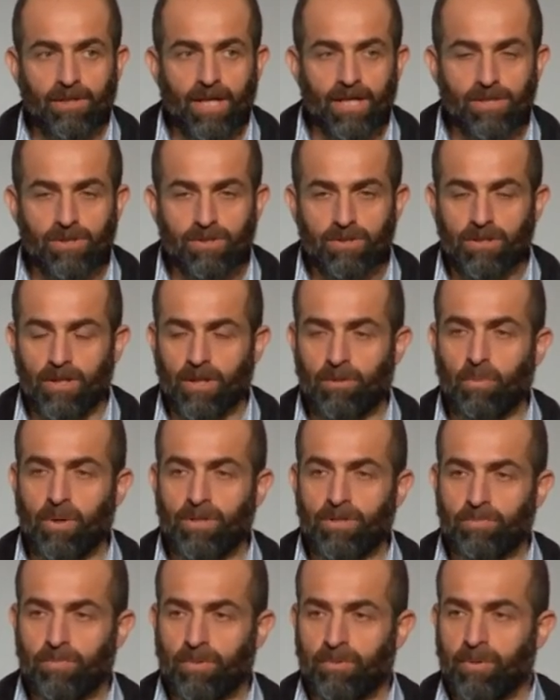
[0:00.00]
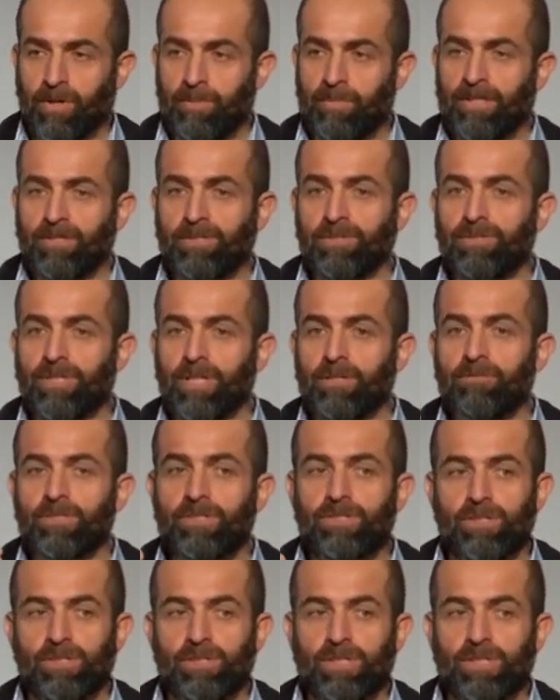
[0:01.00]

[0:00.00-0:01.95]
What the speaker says: That's, we're meant to de-risk the